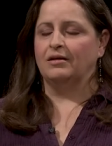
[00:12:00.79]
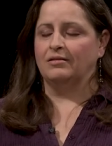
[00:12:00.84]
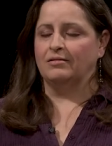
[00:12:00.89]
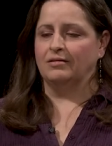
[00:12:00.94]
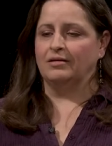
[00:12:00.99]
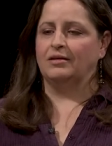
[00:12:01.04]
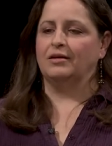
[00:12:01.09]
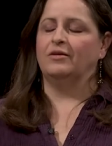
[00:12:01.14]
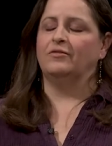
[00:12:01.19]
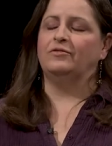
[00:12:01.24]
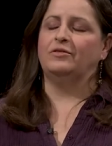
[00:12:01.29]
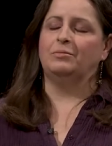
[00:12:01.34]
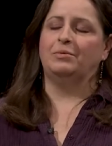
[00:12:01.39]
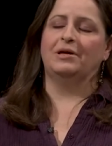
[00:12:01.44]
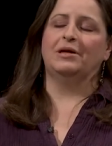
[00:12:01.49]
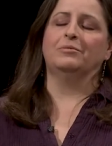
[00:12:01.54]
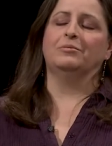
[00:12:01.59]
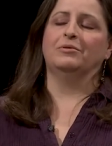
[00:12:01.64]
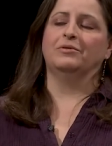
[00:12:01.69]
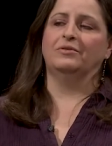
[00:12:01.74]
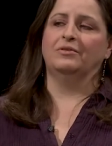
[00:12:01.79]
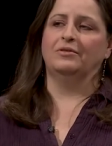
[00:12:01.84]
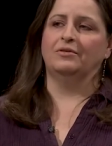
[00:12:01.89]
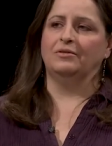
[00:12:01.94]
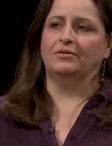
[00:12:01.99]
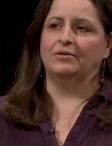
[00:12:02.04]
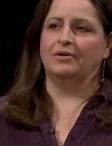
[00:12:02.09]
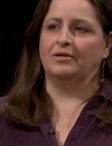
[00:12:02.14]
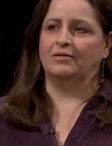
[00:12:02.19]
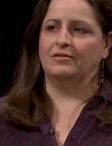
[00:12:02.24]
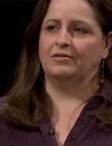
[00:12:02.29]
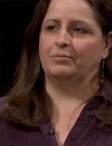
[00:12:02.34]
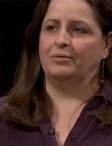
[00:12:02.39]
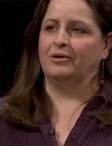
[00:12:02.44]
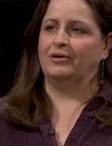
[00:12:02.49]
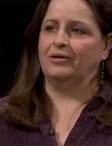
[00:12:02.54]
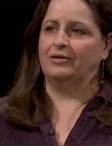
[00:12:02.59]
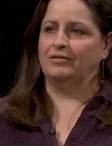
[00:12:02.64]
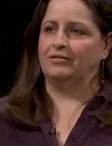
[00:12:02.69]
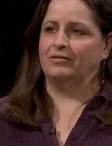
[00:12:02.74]
it is a gift to be able to
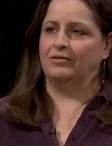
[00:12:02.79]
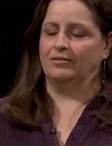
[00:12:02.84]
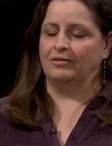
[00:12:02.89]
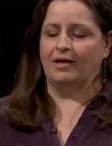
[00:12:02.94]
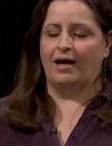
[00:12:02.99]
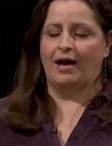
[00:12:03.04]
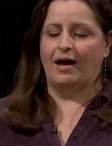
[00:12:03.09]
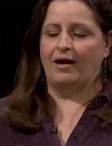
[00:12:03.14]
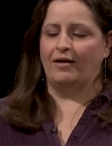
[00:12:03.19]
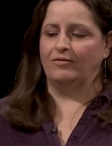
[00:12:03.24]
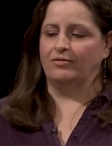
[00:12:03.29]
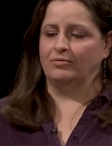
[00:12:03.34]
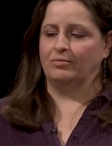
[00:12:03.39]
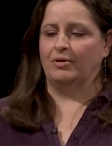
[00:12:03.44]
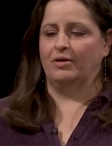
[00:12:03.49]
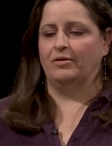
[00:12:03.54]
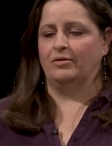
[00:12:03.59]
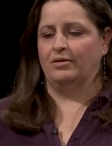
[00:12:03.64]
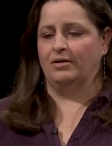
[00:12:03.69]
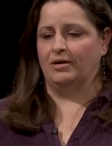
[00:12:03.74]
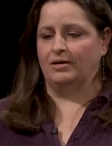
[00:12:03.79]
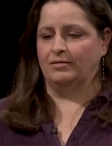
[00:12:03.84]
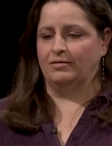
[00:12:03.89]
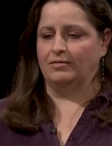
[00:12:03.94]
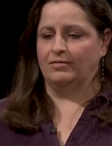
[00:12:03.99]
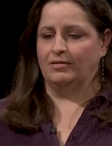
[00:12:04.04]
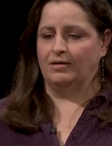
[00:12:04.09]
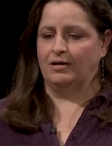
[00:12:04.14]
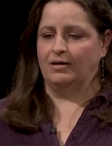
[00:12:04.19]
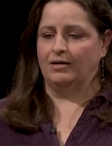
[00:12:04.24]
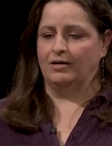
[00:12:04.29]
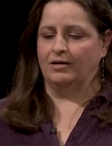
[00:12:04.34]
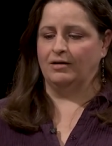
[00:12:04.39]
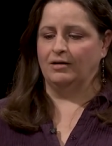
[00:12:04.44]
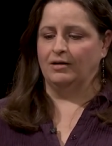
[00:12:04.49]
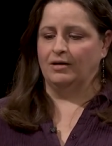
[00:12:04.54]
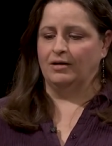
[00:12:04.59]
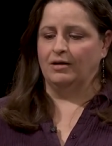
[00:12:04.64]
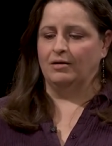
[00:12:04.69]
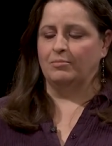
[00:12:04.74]
experience their lives, whether it's they're
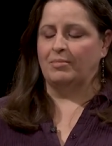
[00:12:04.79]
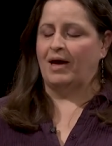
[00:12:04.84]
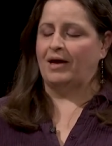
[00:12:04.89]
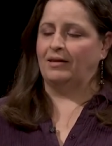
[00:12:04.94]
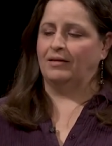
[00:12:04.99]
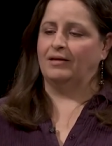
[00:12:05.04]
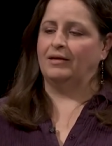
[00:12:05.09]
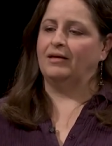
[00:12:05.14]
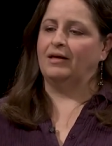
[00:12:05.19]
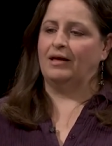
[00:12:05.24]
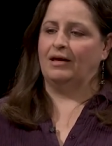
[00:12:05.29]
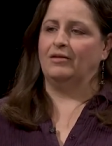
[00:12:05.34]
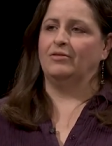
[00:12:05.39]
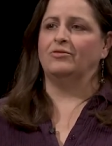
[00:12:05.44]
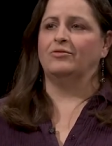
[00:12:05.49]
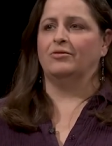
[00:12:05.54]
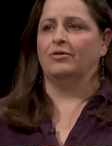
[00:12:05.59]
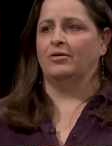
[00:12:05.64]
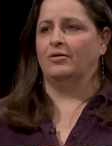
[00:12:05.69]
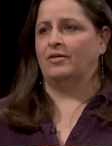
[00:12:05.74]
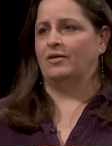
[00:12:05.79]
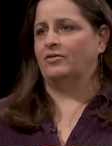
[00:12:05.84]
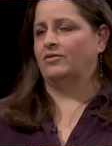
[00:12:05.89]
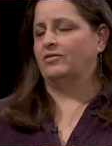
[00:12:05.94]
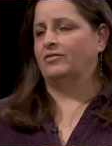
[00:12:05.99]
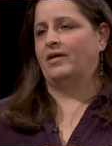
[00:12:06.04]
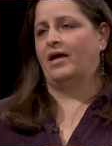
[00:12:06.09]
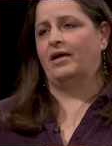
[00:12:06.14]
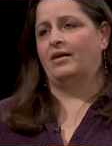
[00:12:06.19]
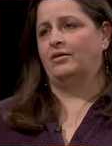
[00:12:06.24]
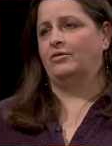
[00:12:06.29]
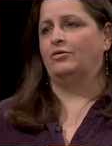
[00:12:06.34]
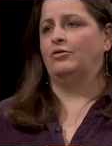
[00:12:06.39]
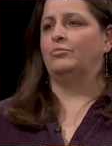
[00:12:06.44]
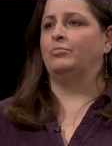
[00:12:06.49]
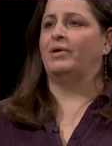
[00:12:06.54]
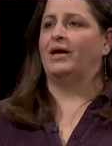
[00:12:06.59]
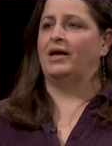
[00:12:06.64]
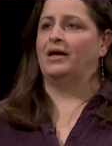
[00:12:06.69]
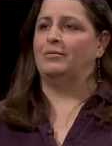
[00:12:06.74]
battling cancer or they just had a
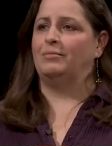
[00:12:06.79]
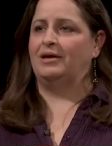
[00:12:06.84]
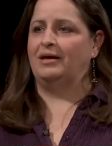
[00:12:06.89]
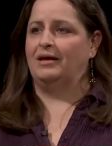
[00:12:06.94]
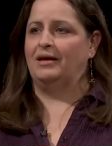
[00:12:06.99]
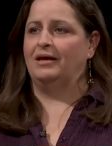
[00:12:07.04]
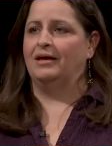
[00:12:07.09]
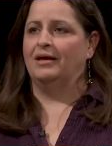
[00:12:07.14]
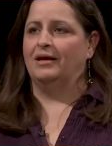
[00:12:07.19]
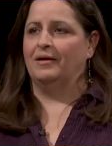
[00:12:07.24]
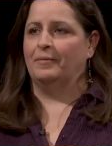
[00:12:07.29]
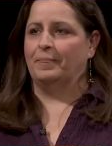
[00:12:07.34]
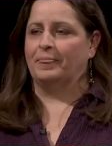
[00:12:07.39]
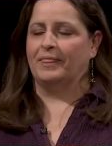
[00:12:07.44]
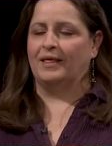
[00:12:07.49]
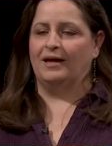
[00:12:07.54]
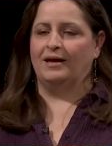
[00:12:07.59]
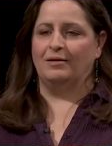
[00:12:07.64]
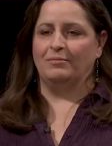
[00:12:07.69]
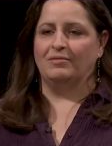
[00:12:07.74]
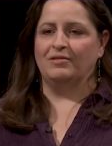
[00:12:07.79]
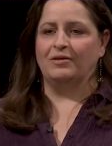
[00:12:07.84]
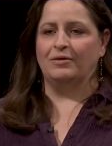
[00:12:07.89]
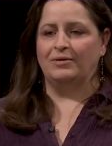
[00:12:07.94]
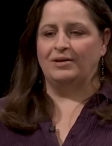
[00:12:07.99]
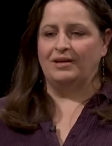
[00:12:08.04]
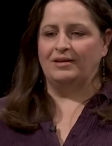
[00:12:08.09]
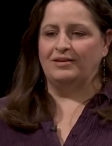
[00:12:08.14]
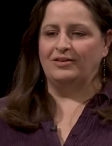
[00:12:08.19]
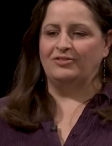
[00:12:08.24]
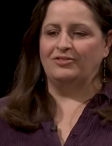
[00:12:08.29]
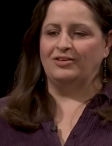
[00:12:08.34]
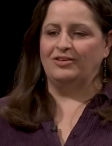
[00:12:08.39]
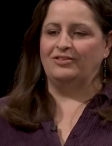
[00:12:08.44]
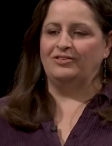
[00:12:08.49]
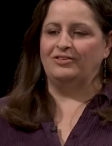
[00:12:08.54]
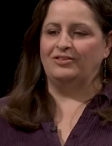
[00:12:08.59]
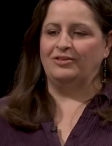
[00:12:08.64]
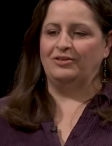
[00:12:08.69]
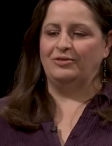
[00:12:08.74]
new baby. Um, so, in
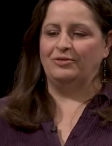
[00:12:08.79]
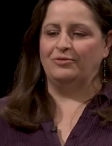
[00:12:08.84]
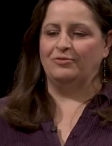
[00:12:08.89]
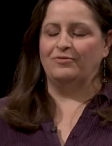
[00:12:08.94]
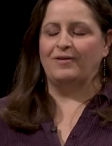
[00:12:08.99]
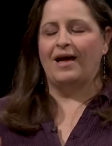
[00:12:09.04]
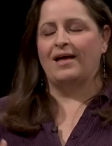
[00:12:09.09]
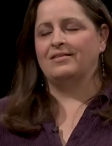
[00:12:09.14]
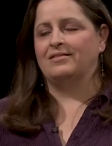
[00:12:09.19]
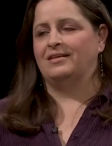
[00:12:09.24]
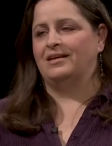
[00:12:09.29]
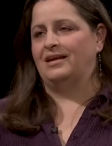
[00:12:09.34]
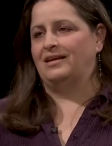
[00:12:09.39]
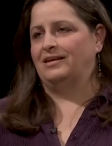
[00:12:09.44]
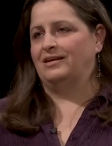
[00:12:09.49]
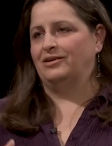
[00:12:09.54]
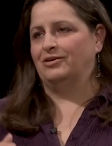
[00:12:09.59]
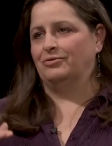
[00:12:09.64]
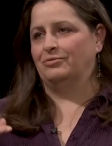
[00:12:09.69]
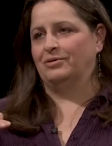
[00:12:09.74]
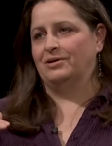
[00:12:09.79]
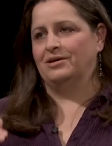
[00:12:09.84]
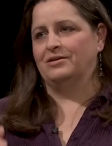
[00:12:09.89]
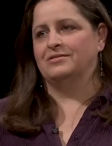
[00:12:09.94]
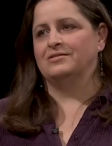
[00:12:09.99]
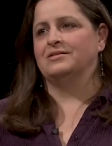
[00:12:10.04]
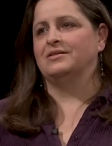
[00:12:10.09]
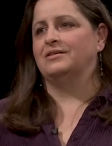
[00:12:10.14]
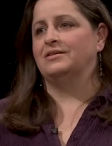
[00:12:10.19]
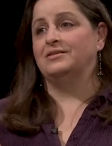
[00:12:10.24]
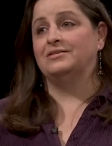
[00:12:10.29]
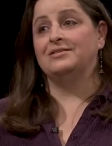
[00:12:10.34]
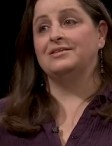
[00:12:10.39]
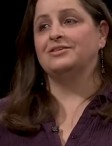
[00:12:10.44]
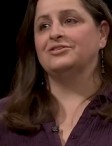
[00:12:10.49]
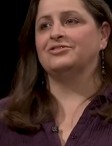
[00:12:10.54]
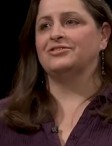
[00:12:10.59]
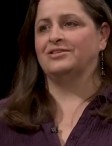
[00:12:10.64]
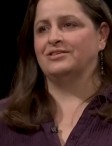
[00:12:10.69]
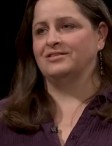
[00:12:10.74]
addition to fascinating careers, in
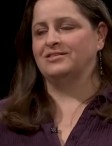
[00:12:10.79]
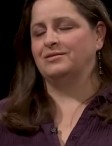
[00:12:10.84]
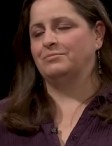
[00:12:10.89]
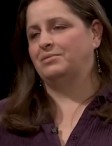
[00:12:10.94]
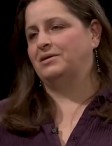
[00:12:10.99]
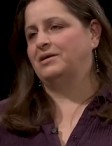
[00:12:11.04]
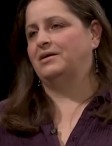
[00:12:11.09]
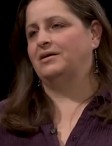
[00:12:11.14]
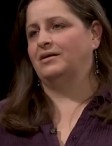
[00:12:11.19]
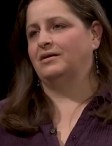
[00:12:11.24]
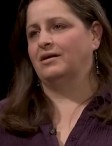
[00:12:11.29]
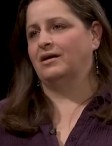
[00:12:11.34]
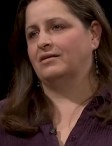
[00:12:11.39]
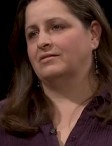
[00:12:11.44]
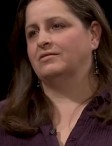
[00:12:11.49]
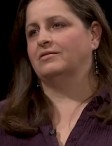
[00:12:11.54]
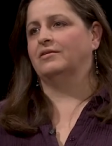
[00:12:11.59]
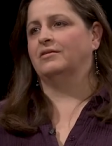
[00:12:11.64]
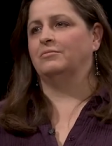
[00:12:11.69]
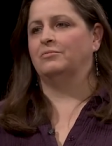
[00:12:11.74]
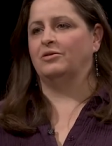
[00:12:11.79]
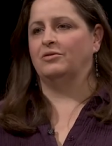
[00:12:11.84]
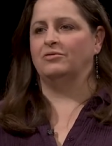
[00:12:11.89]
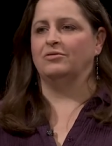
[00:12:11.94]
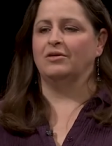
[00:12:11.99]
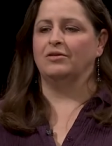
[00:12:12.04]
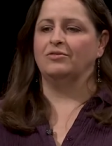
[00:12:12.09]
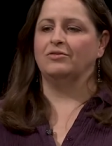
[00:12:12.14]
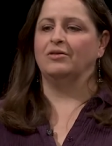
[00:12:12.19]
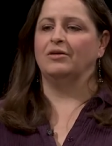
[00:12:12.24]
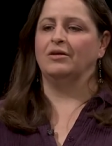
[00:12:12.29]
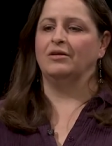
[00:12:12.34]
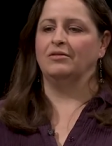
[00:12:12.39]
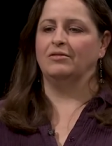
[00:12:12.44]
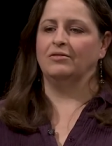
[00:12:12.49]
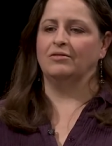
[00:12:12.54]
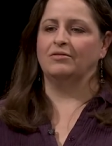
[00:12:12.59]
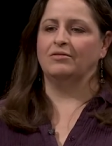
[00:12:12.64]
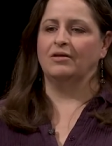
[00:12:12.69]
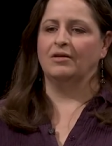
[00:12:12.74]
addition to being excellent
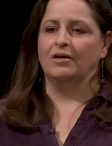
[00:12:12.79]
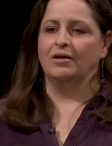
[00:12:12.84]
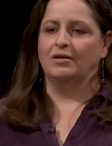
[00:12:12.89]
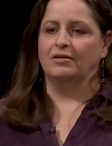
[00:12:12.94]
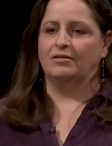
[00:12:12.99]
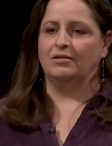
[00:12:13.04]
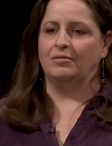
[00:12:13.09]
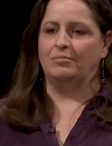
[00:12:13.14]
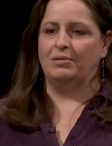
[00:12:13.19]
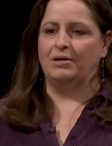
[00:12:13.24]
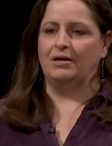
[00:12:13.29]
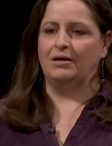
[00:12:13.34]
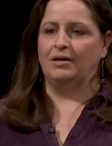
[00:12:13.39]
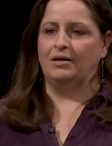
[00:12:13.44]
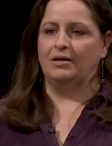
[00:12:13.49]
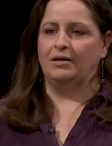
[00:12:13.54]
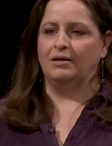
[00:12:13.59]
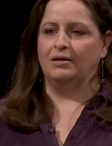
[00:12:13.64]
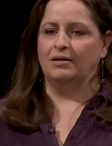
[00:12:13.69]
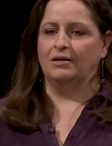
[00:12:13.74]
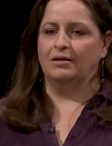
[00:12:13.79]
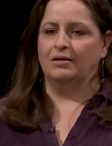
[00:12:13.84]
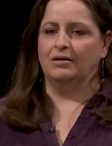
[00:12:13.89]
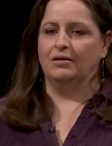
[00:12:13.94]
musicians, to be